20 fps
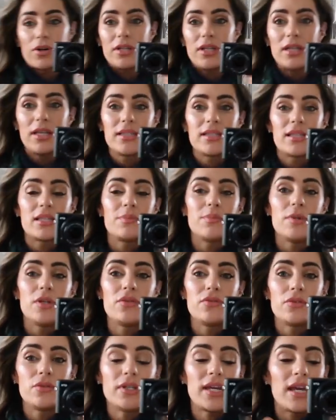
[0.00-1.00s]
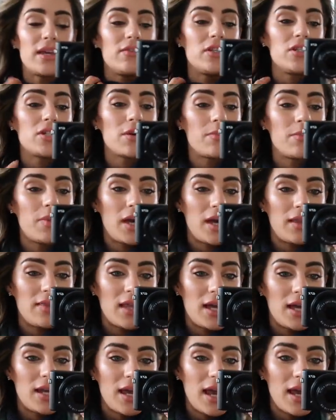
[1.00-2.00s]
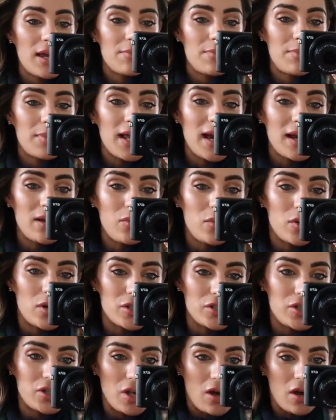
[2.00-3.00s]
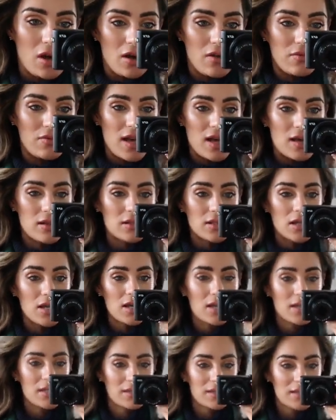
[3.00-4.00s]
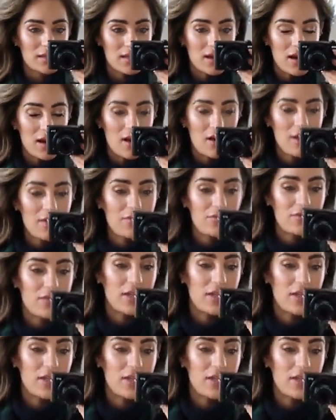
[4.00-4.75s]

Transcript: on, it's this beautiful navy jumper, and then a Black Watch Arvelle scarf.